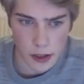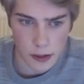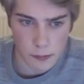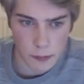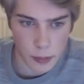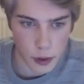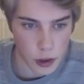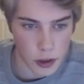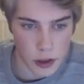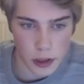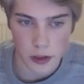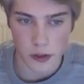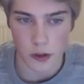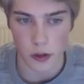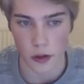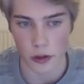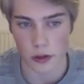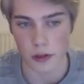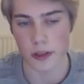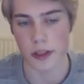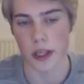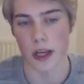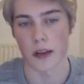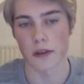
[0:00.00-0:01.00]
But it
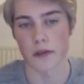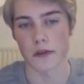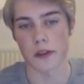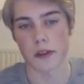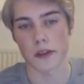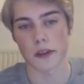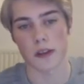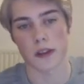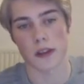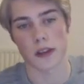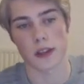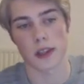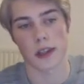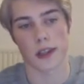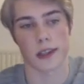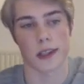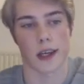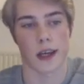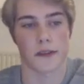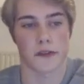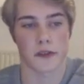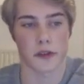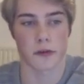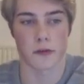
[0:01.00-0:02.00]
turns out that
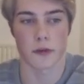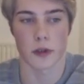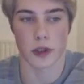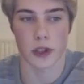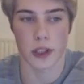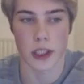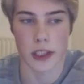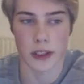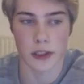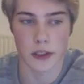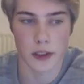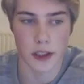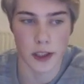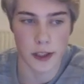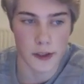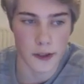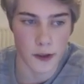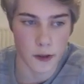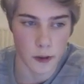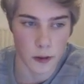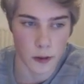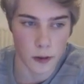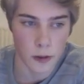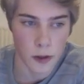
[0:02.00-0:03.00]
after rook takes
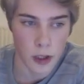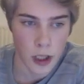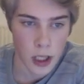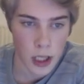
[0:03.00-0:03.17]
g2,